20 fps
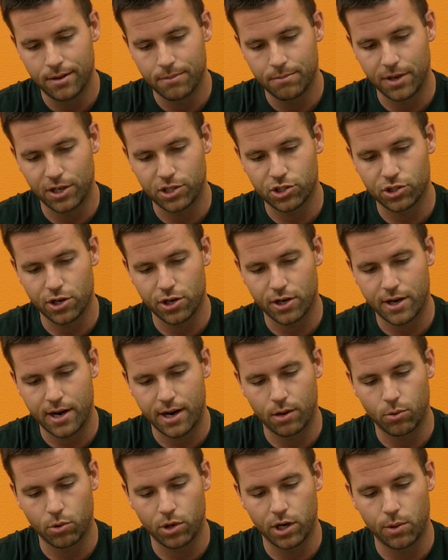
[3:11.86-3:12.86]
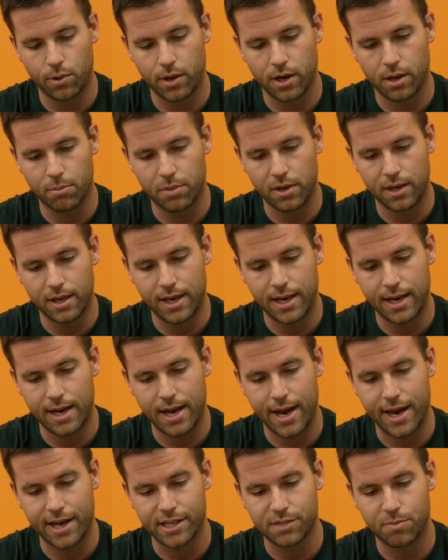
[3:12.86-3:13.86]
make sure you're kind of where you want to be, hit
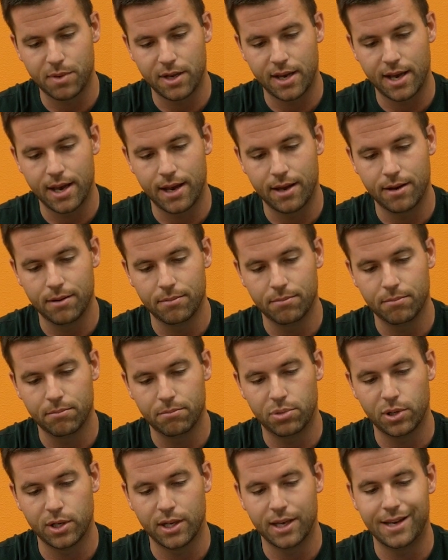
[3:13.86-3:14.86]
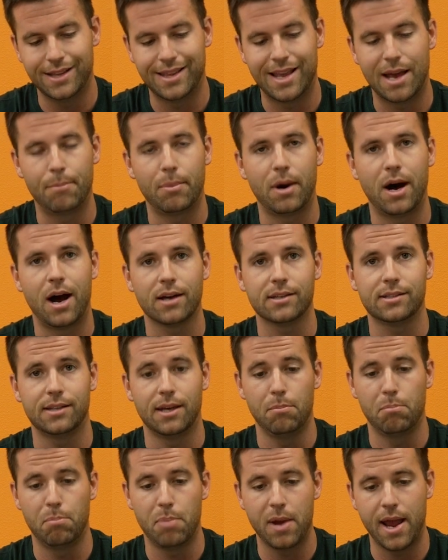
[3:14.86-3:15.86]
ISBN, put it in that box,
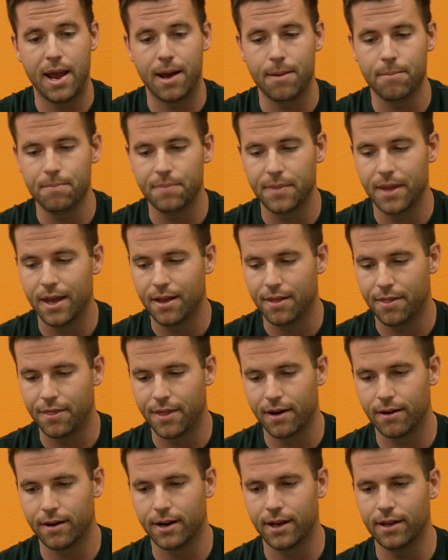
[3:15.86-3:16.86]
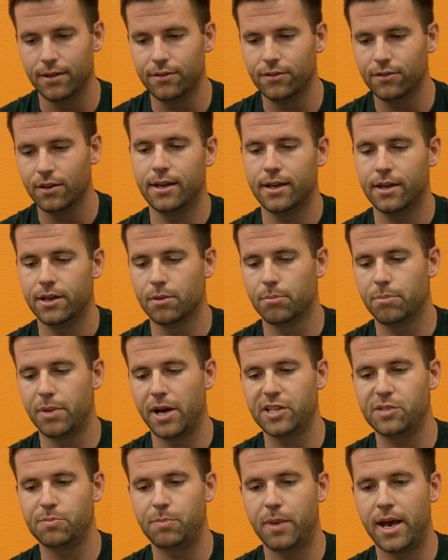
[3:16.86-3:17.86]
and bam, there it is. Your
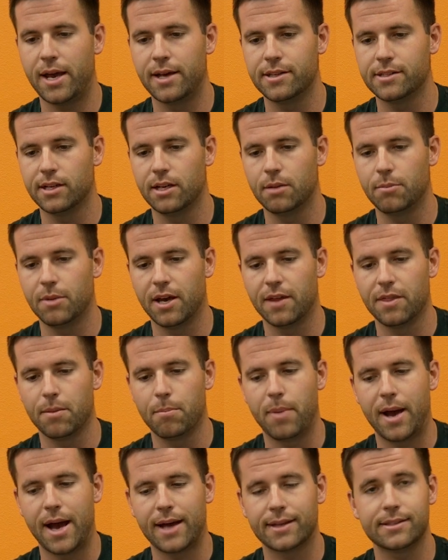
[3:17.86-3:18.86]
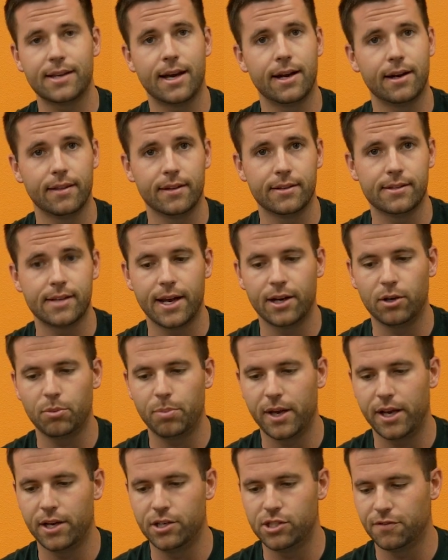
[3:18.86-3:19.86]
best bet is going to be on the back side of the title
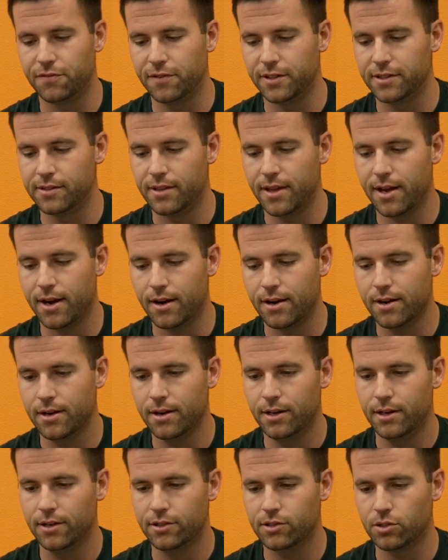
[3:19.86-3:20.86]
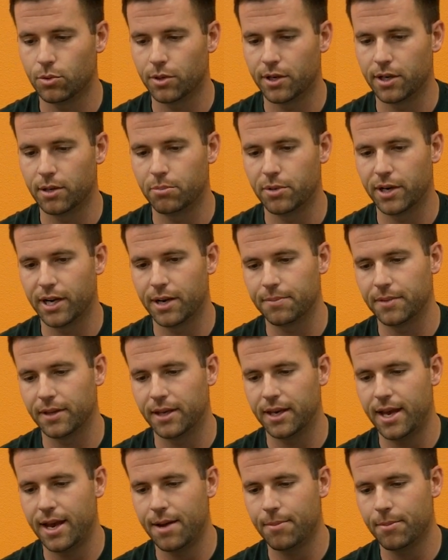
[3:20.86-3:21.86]
page if it's there. So we're going to bring up the
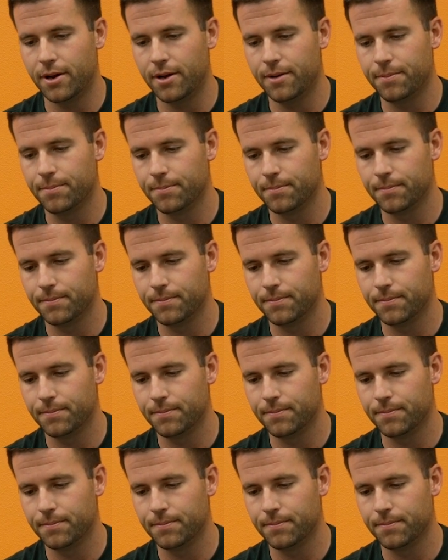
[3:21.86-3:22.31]
camera,